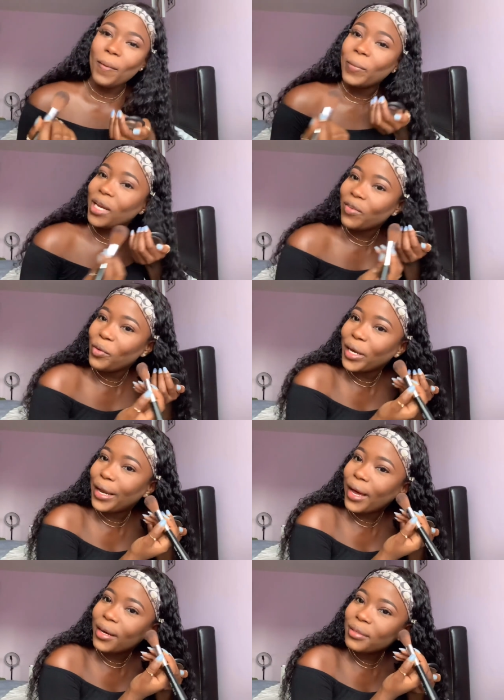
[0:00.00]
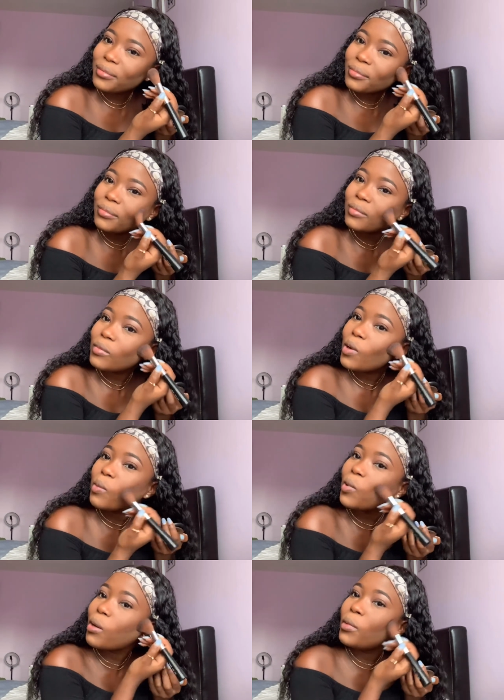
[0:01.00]
never wait long.
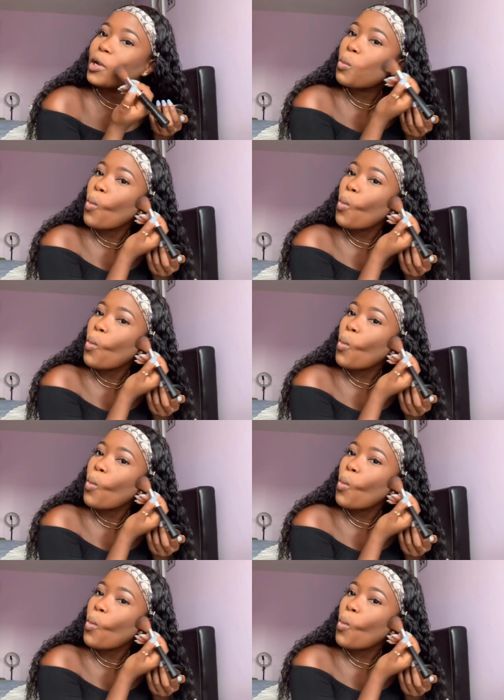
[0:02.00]
Probably